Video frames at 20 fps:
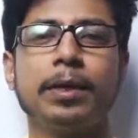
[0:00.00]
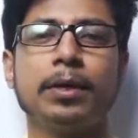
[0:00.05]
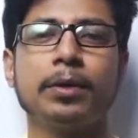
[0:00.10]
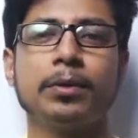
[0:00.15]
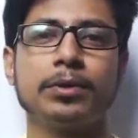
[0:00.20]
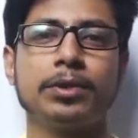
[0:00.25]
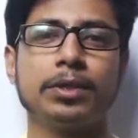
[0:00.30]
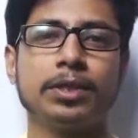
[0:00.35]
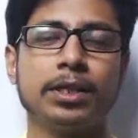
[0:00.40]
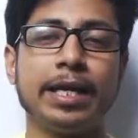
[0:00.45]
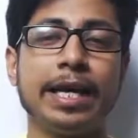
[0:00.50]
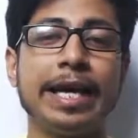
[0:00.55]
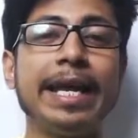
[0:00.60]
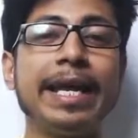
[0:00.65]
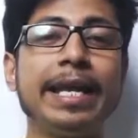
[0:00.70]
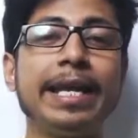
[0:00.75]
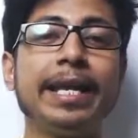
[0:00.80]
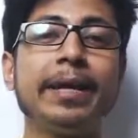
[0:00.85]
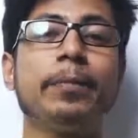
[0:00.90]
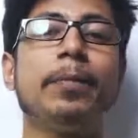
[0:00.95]
about
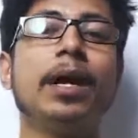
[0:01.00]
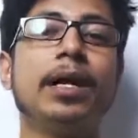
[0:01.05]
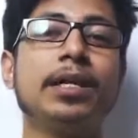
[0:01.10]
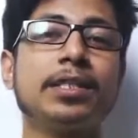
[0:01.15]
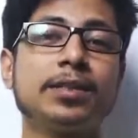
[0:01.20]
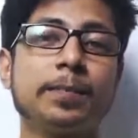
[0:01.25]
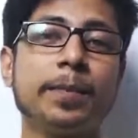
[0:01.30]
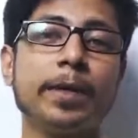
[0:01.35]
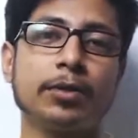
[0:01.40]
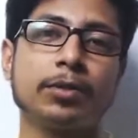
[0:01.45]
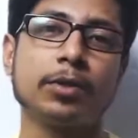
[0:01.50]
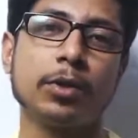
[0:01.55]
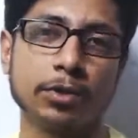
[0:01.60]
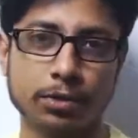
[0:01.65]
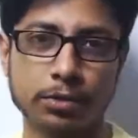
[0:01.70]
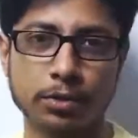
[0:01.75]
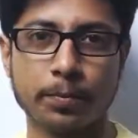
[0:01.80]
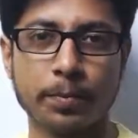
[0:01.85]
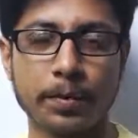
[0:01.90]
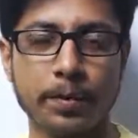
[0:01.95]
NMR
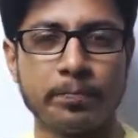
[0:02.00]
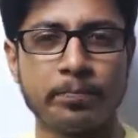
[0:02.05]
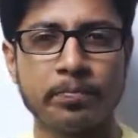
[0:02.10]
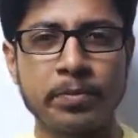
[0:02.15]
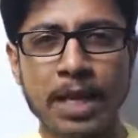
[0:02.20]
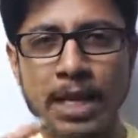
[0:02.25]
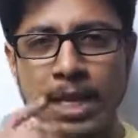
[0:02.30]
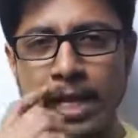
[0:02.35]
spectroscopy.